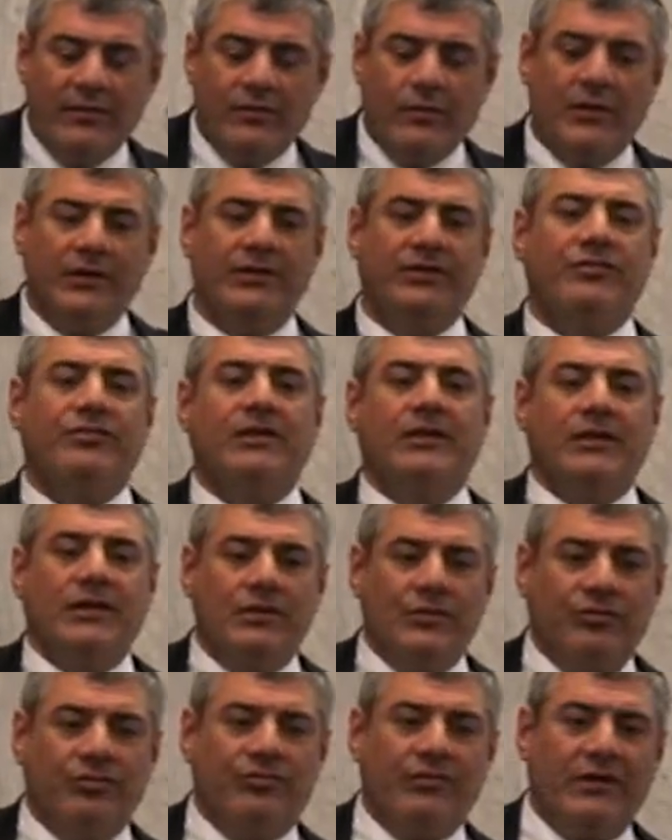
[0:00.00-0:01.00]
So what is she
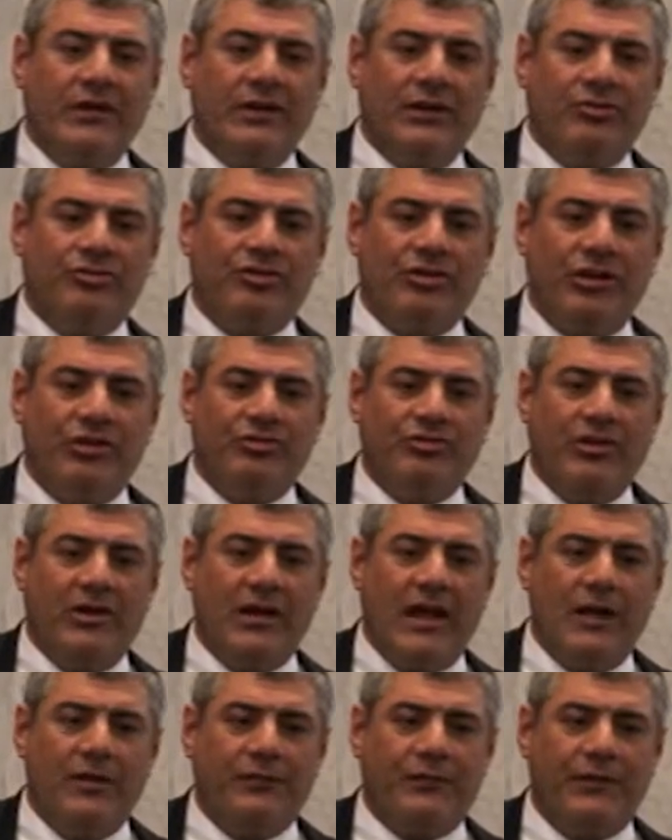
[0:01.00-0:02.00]
gonna do? She's gonna change her
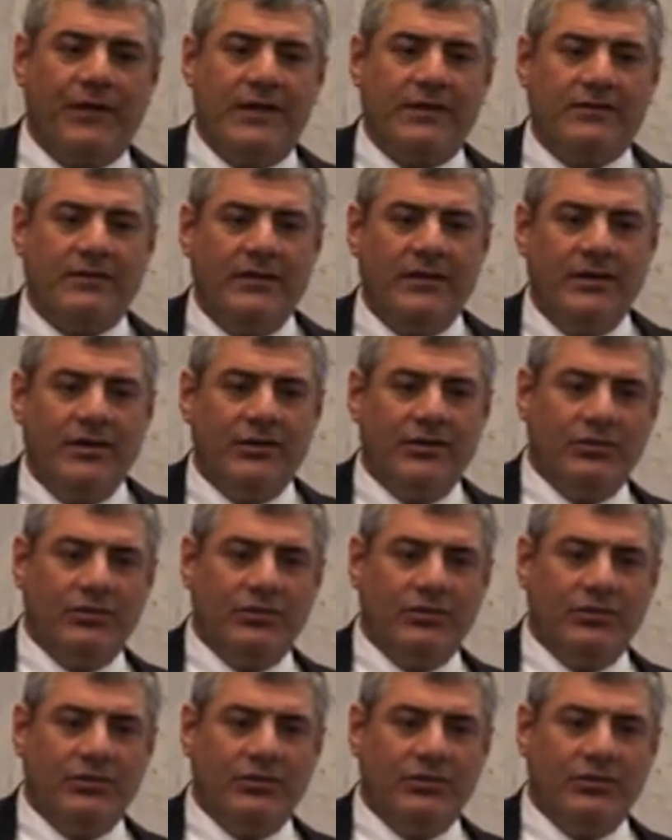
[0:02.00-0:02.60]
outfit